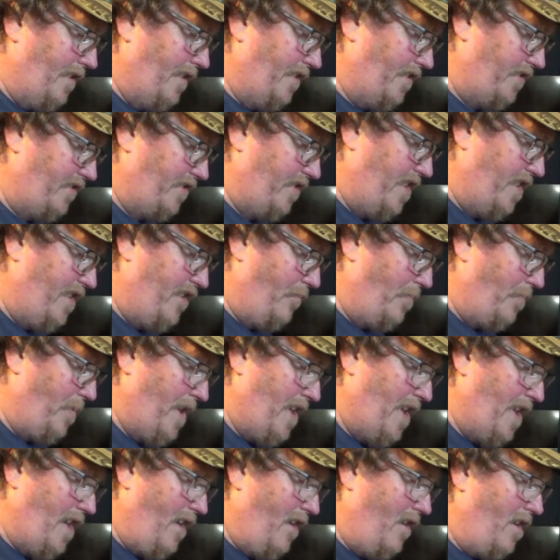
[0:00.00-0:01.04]
this
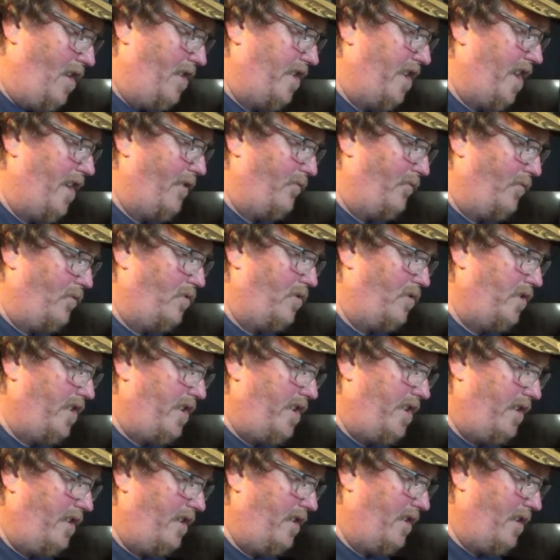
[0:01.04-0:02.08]
CLP on that
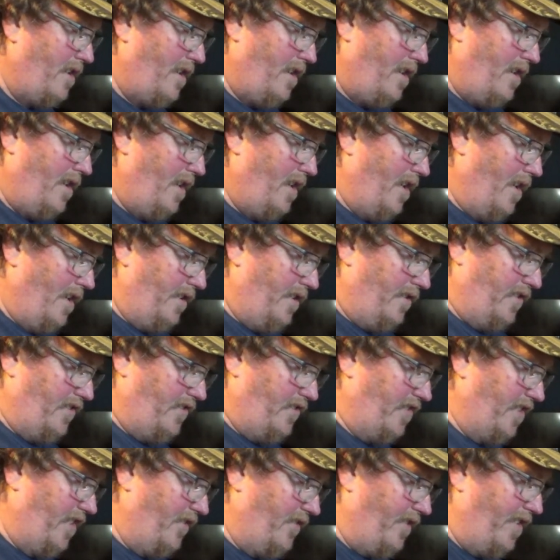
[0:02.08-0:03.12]
wood to
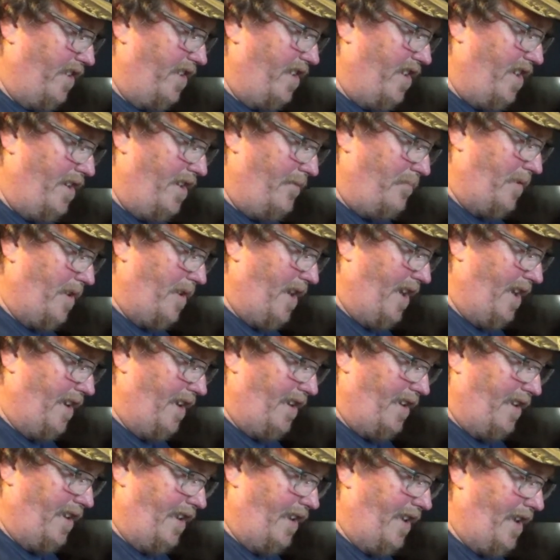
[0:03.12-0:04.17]
seal it up
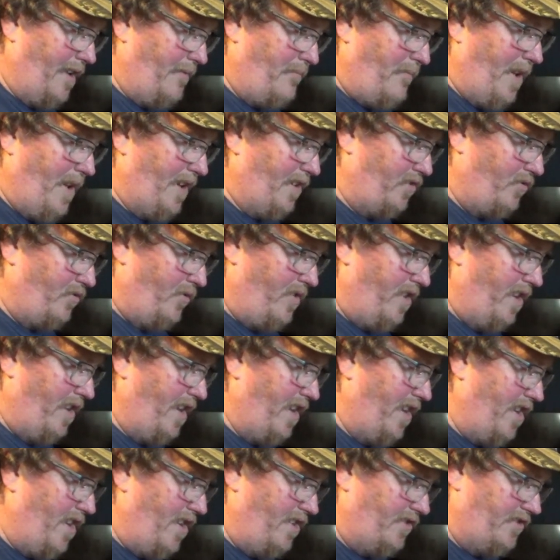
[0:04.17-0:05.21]
and make sure that
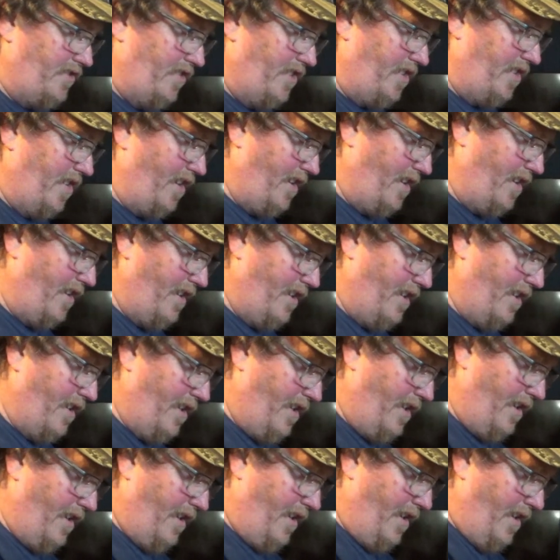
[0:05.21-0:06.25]
it
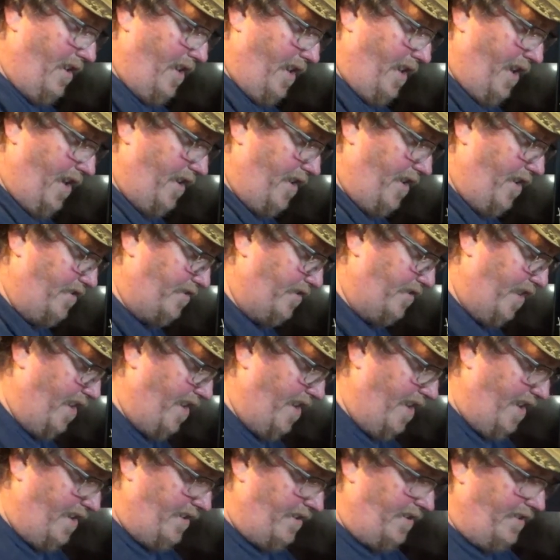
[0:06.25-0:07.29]
doesn't
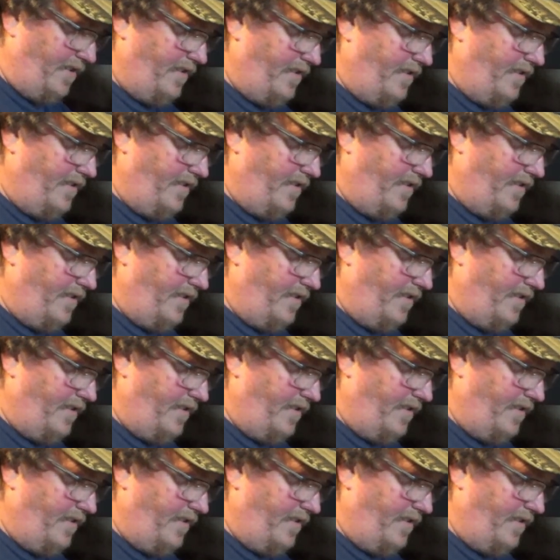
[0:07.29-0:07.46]
get